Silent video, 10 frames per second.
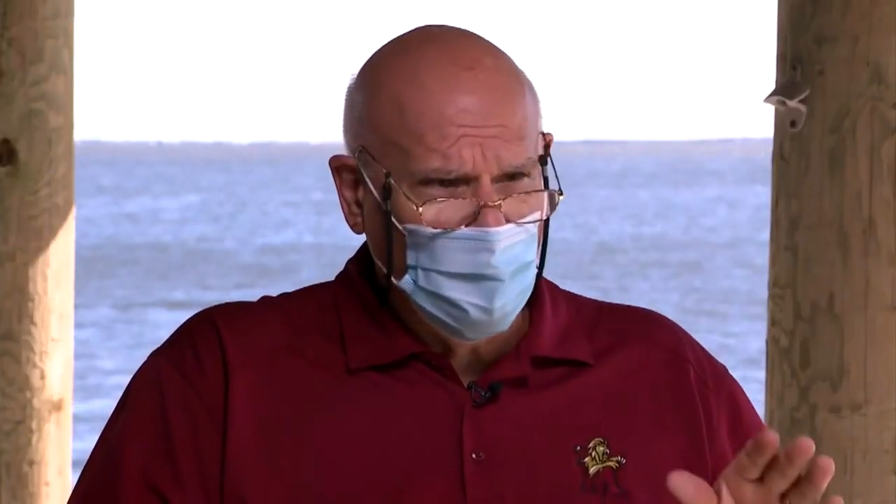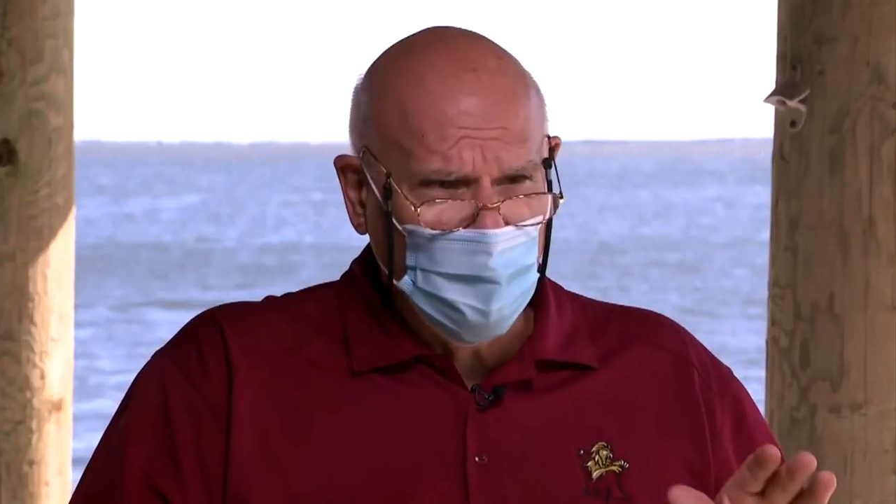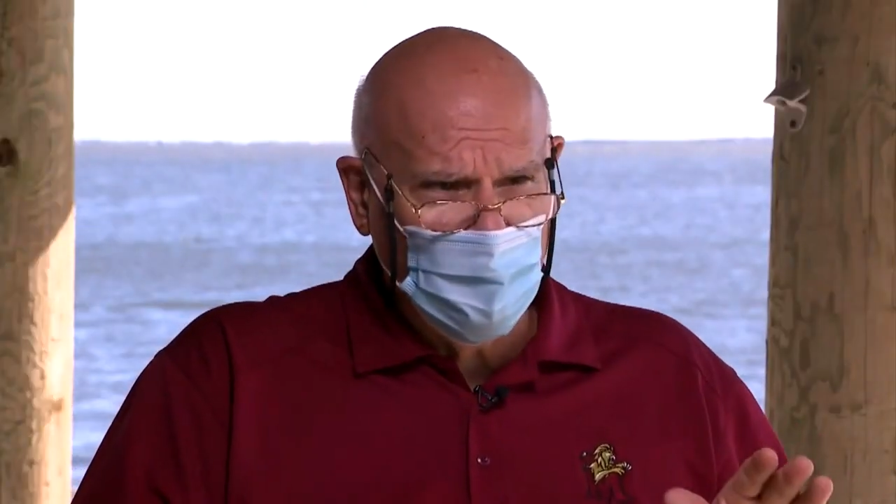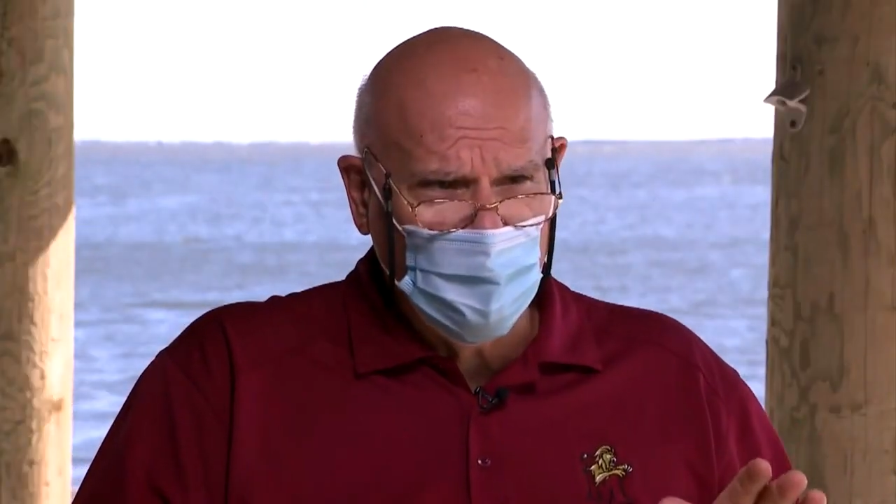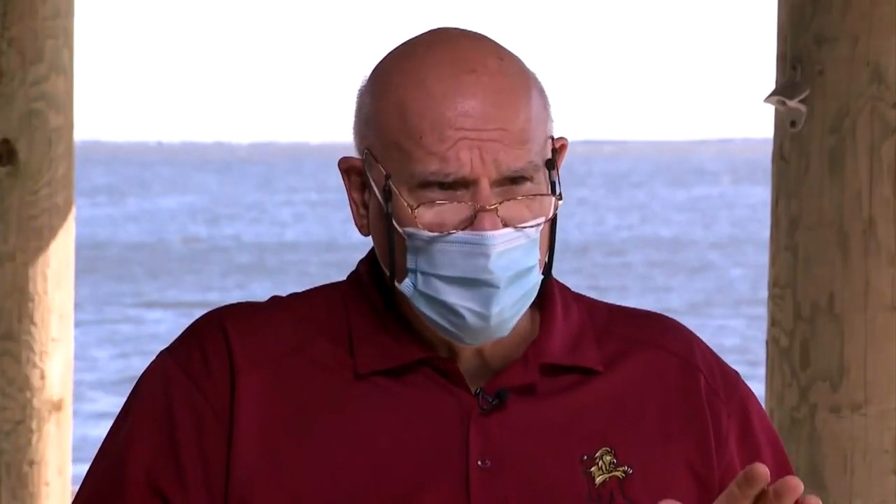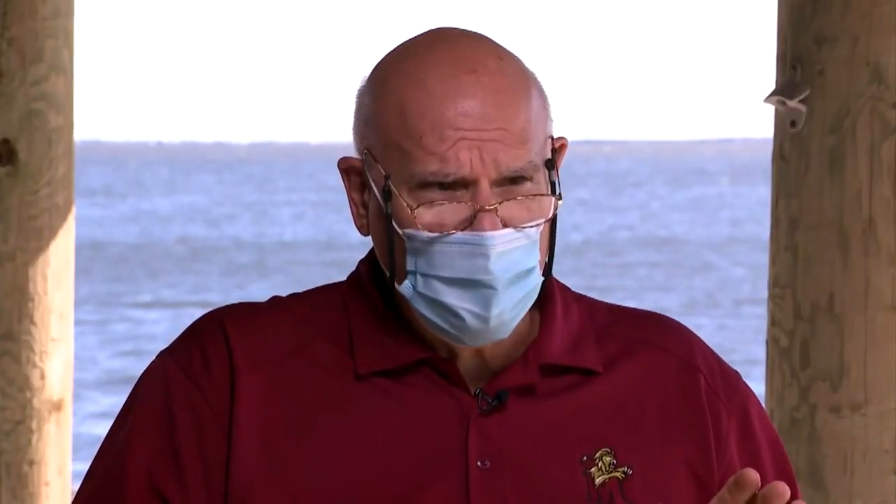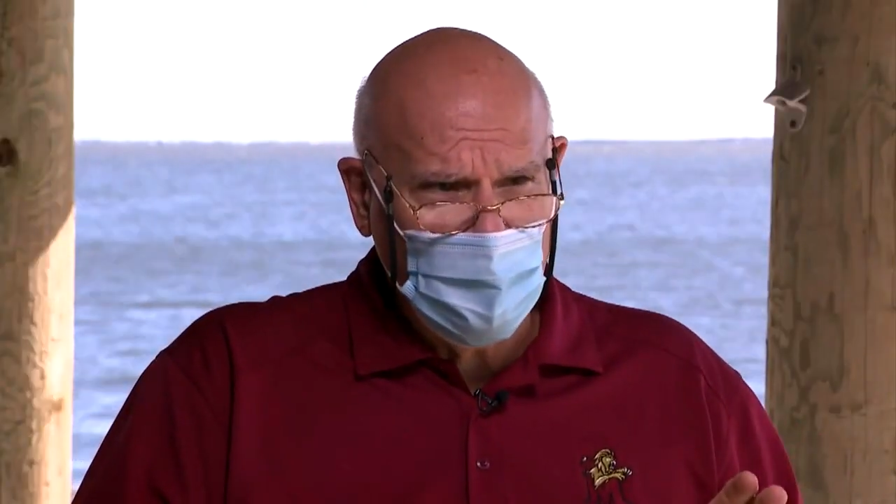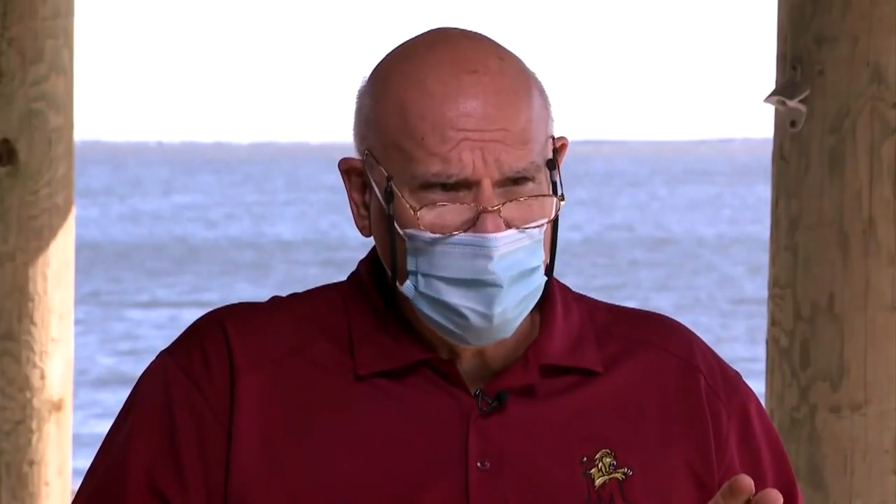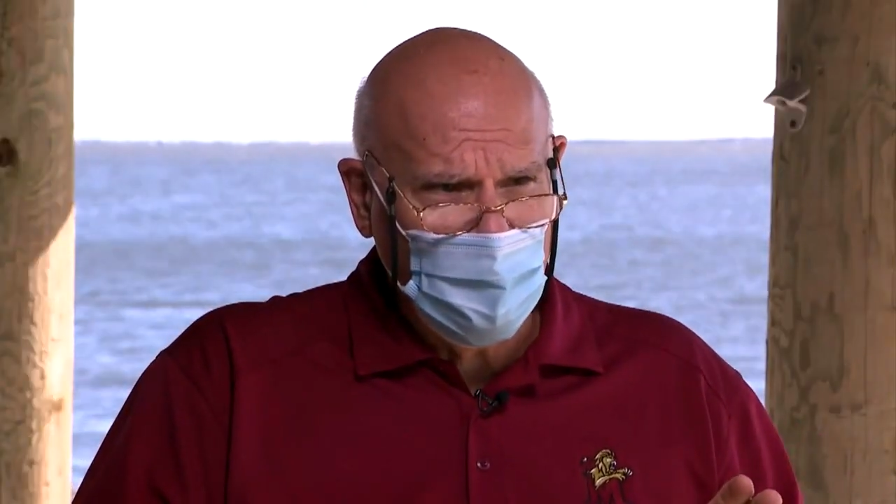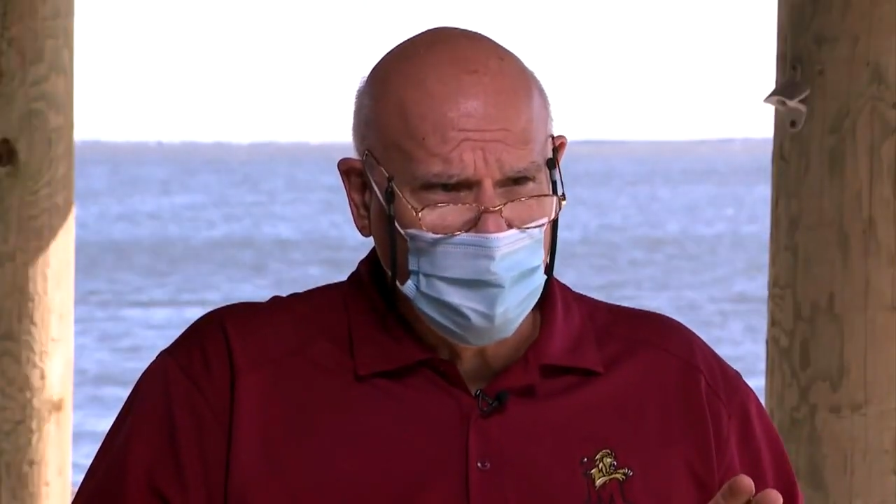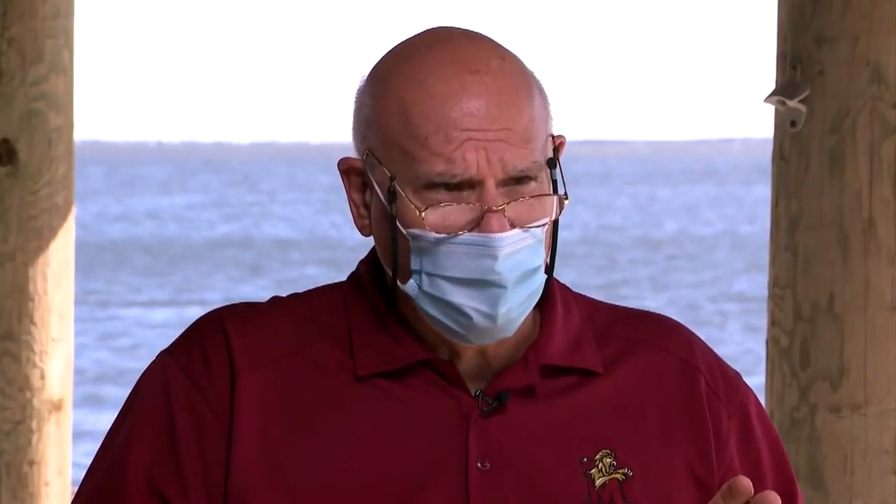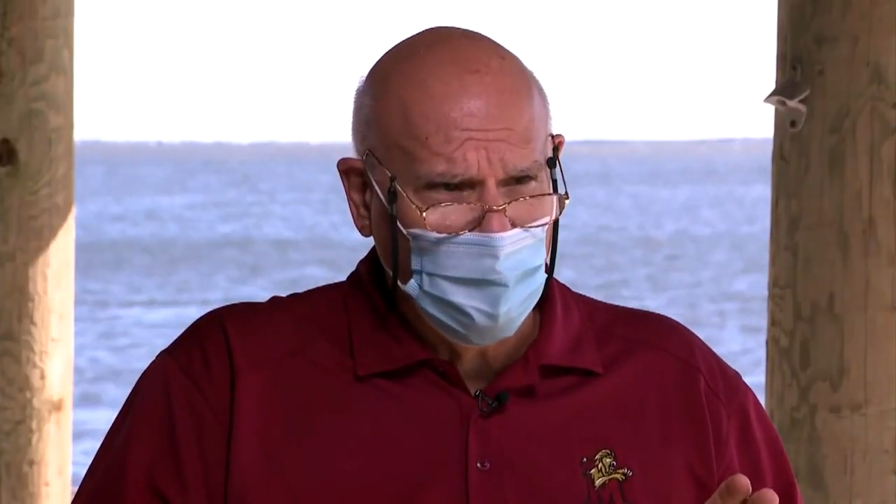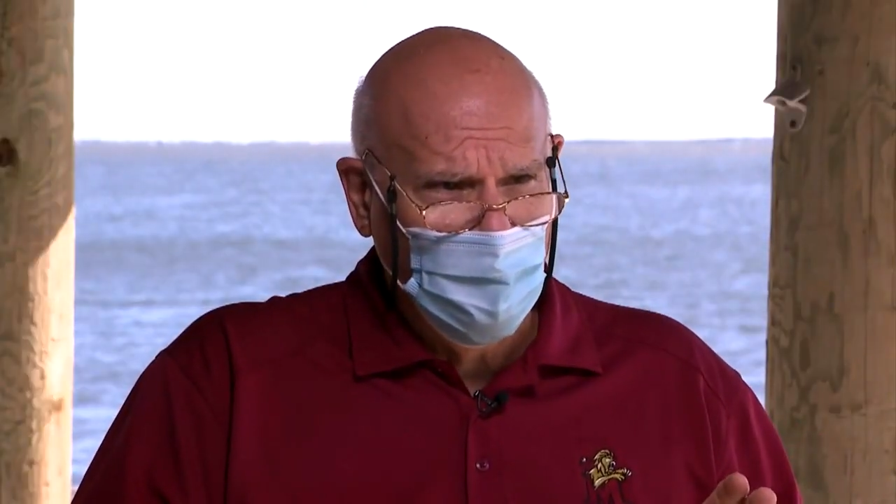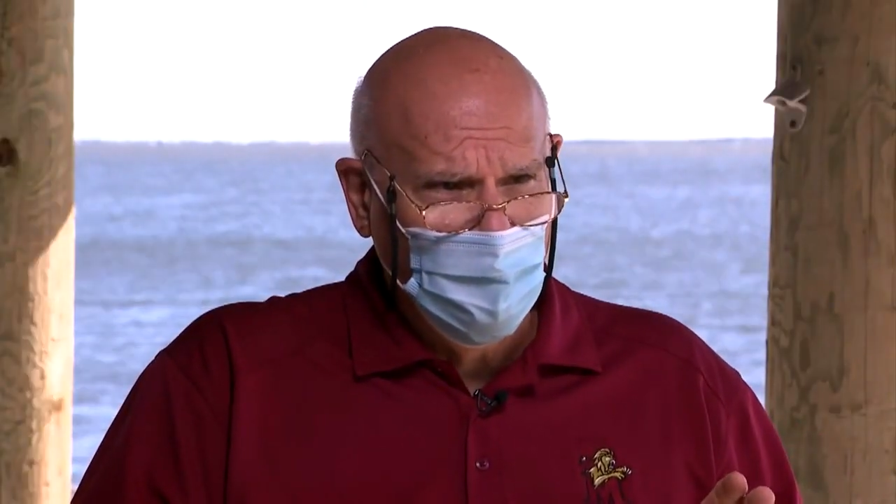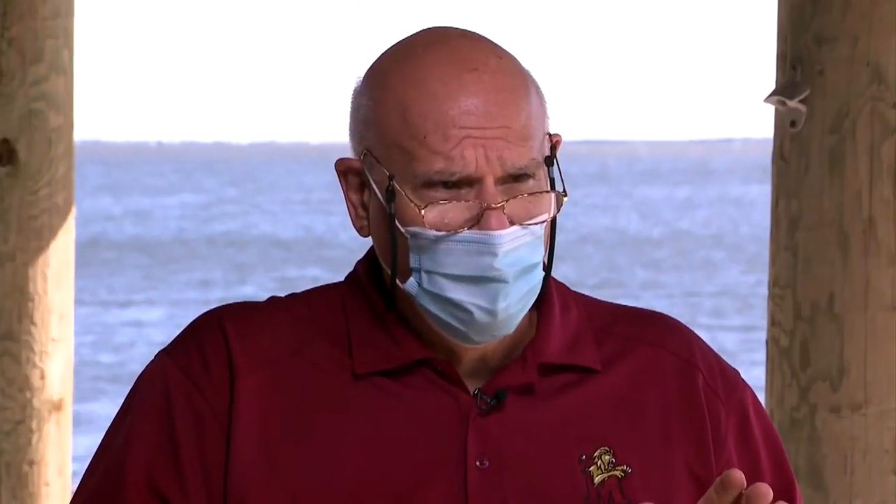long before pandemic